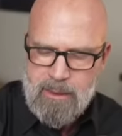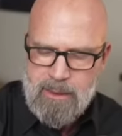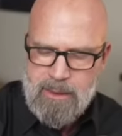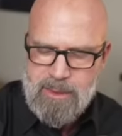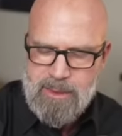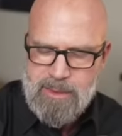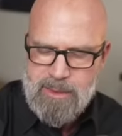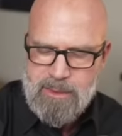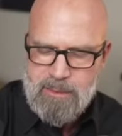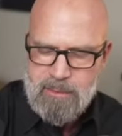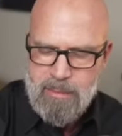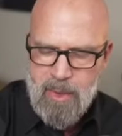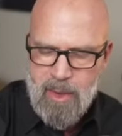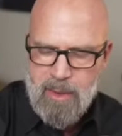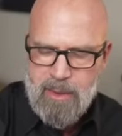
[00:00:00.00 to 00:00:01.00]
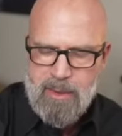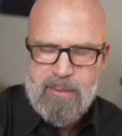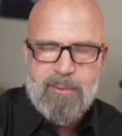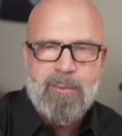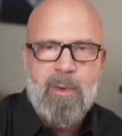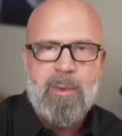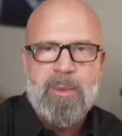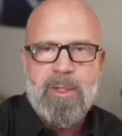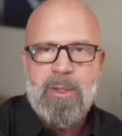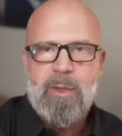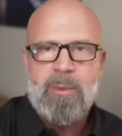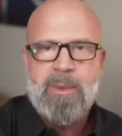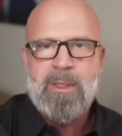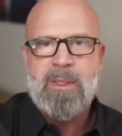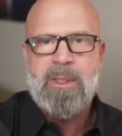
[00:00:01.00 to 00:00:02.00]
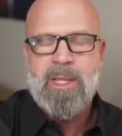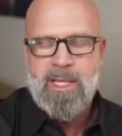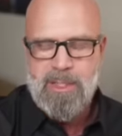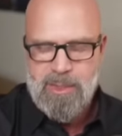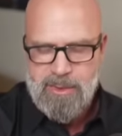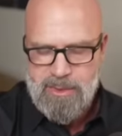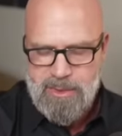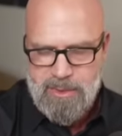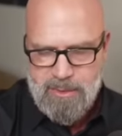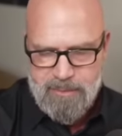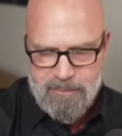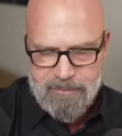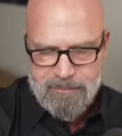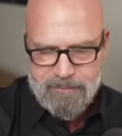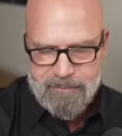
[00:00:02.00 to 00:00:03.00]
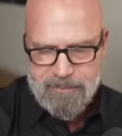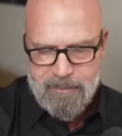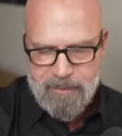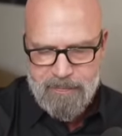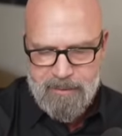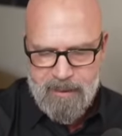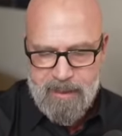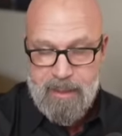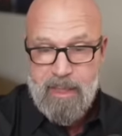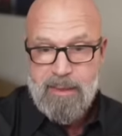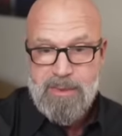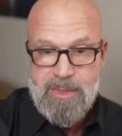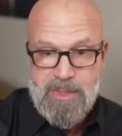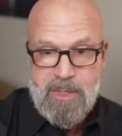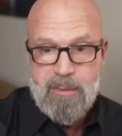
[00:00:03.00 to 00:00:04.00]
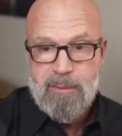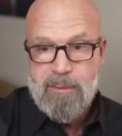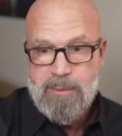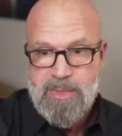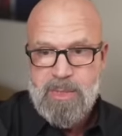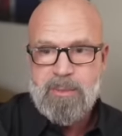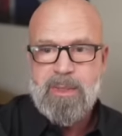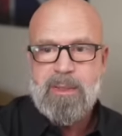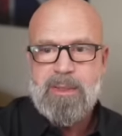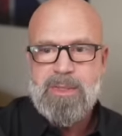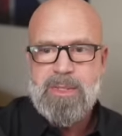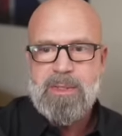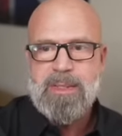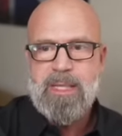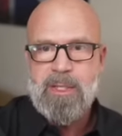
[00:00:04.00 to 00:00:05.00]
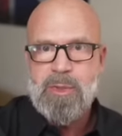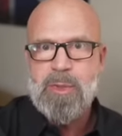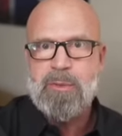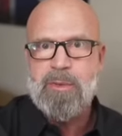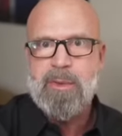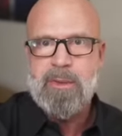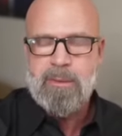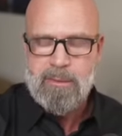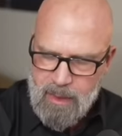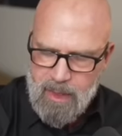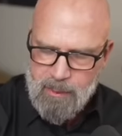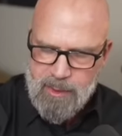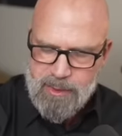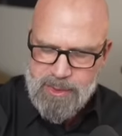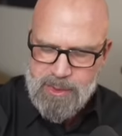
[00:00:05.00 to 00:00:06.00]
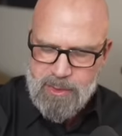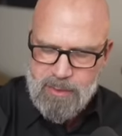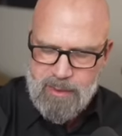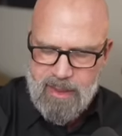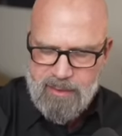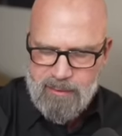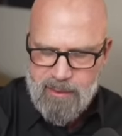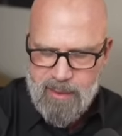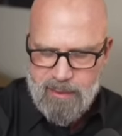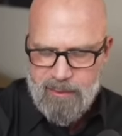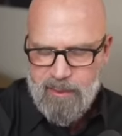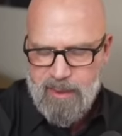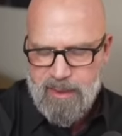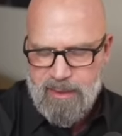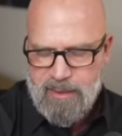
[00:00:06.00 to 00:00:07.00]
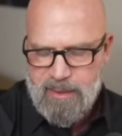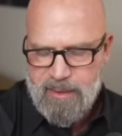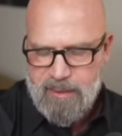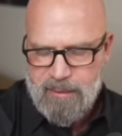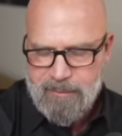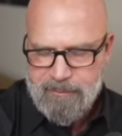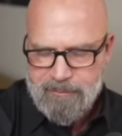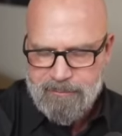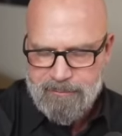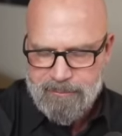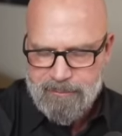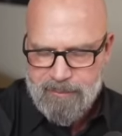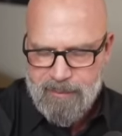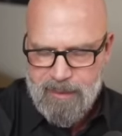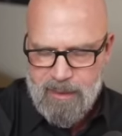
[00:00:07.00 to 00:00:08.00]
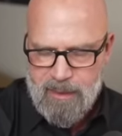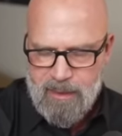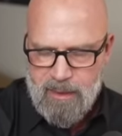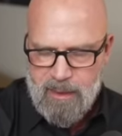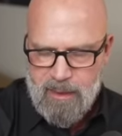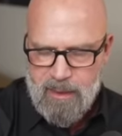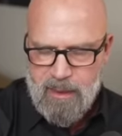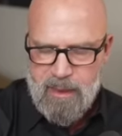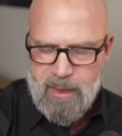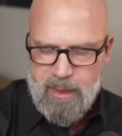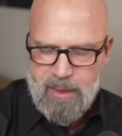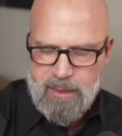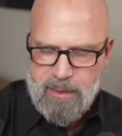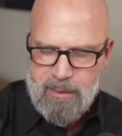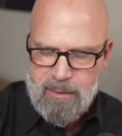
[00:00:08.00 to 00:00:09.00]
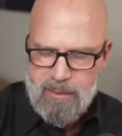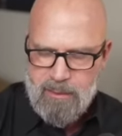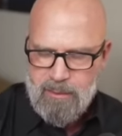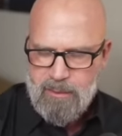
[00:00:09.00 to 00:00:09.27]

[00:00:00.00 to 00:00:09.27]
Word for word: is part of forming human connections. And again, this is coming from somebody that's an introvert. I would also get very, very clear on